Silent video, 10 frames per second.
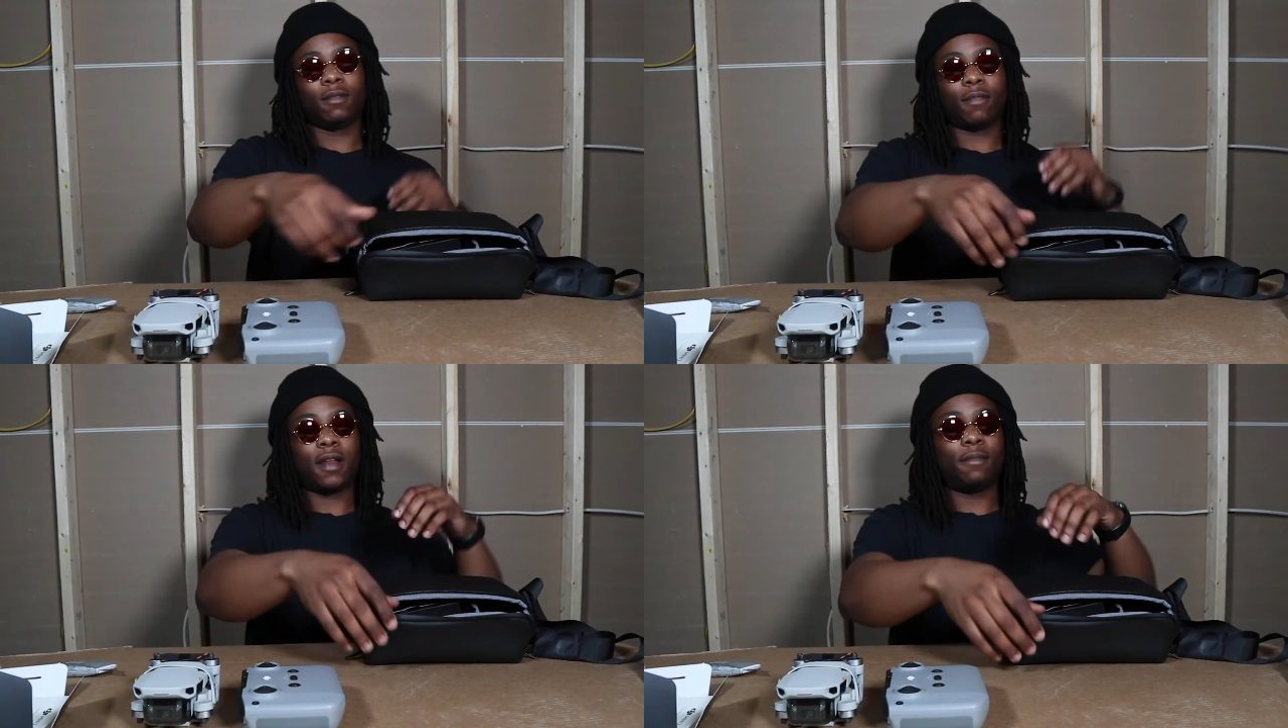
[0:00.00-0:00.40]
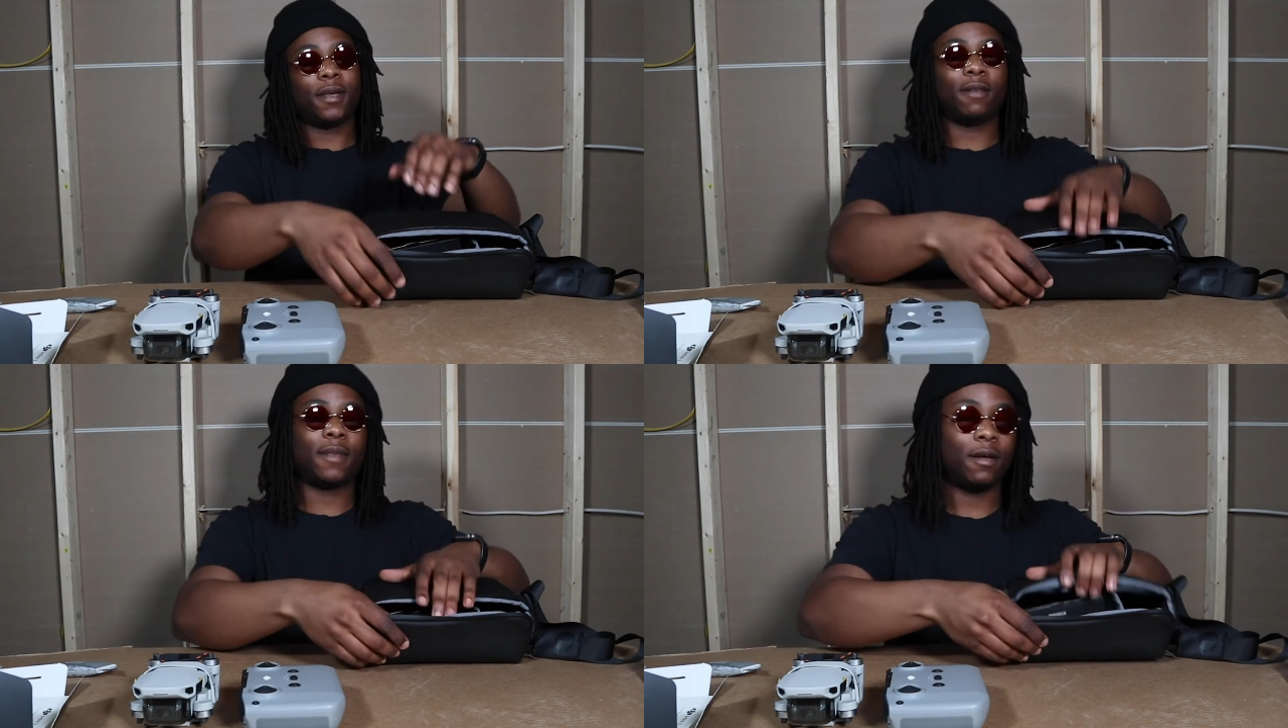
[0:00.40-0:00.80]
Bada
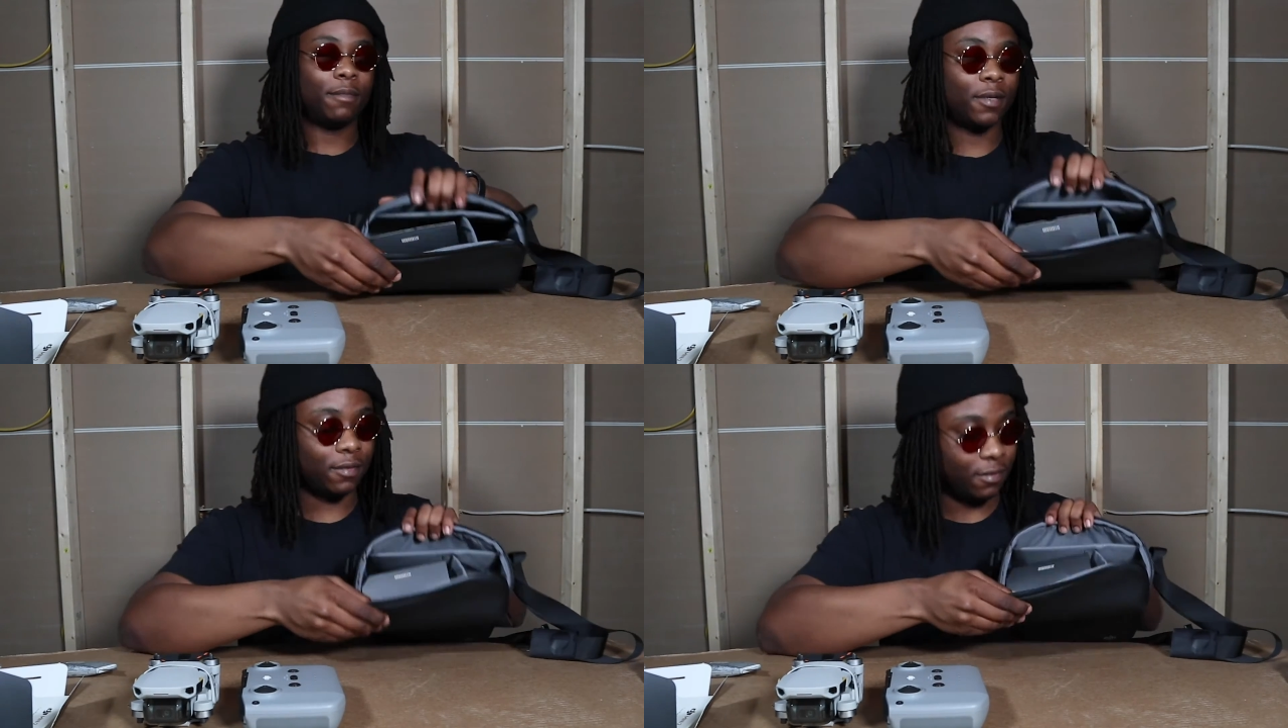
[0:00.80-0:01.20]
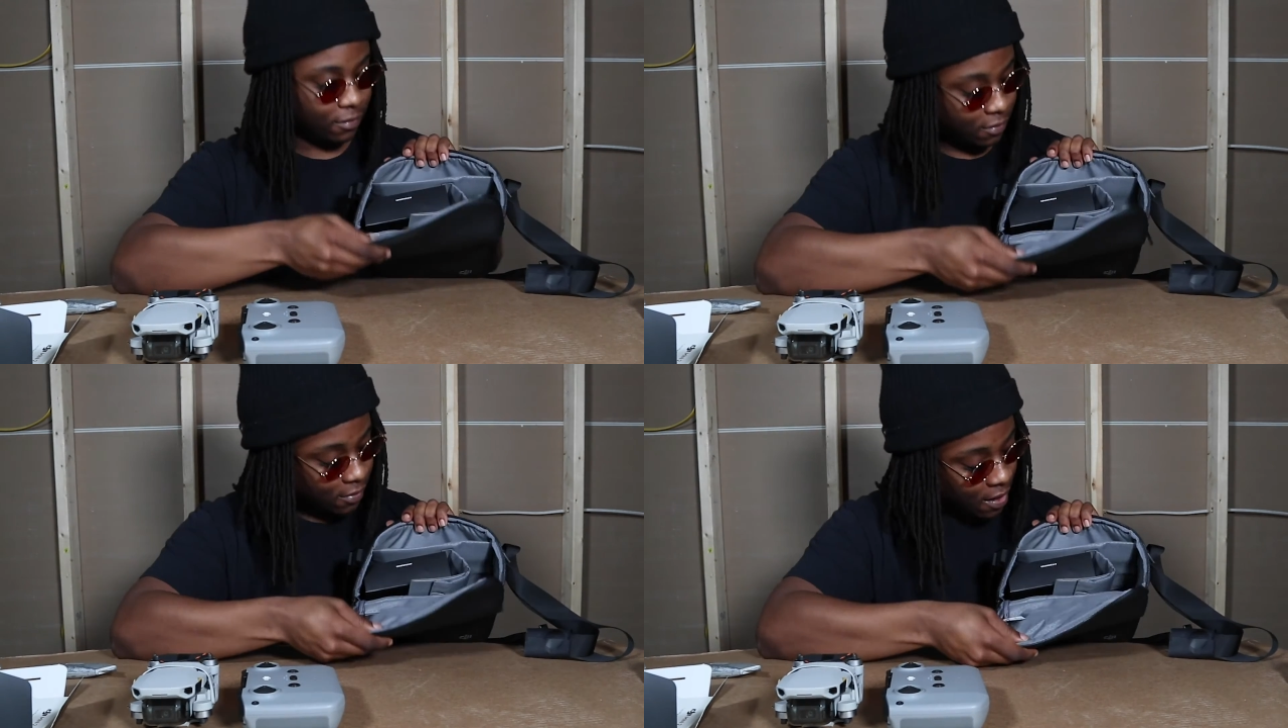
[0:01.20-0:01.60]
bang, bada boom.
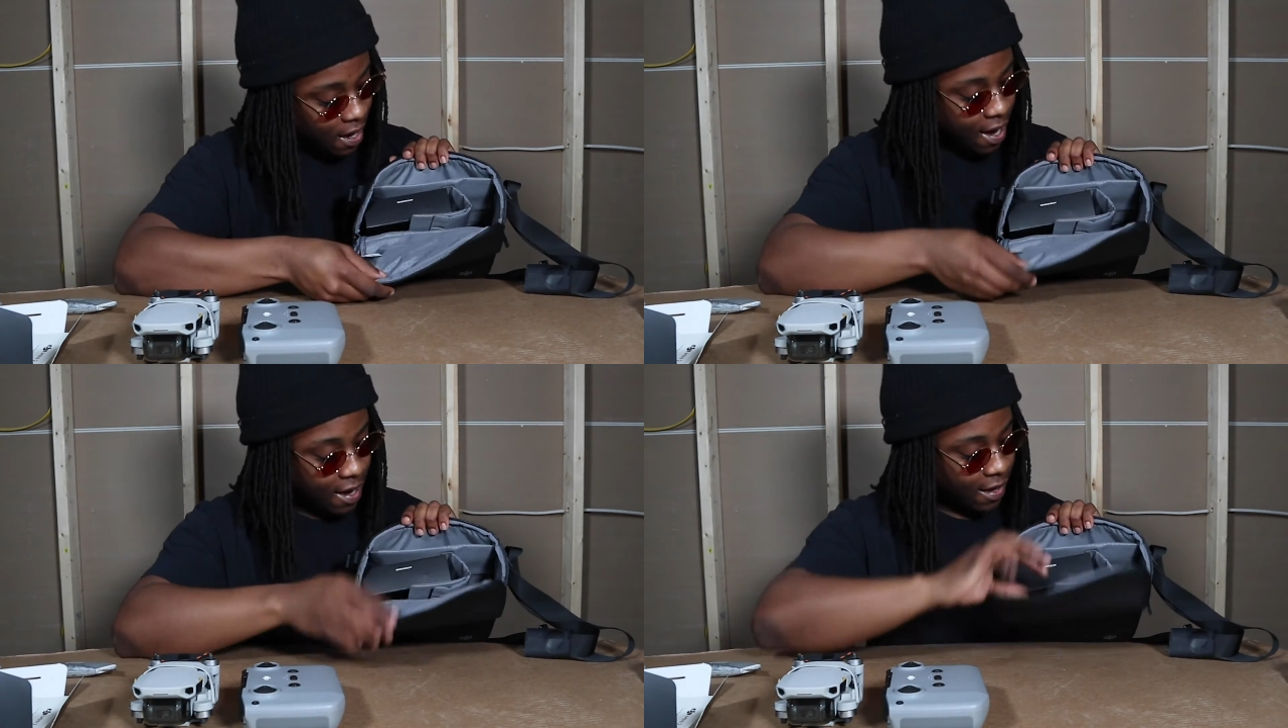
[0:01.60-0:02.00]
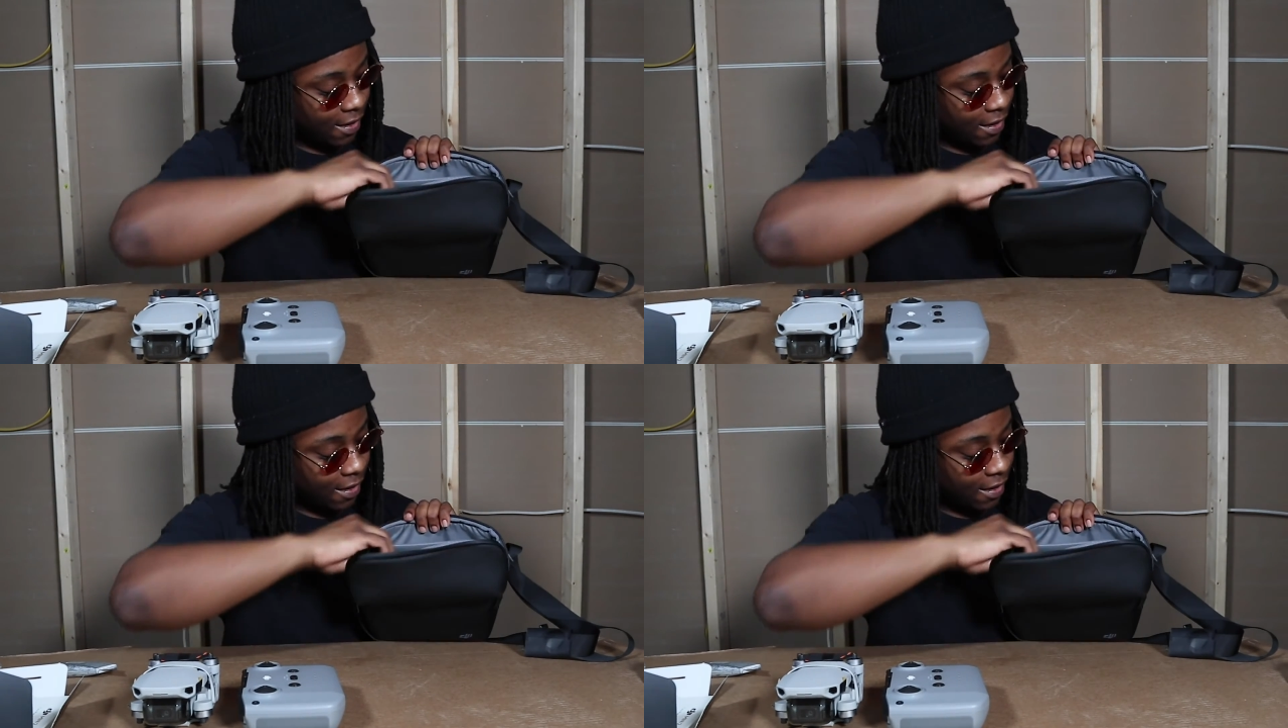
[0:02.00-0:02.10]
Alright.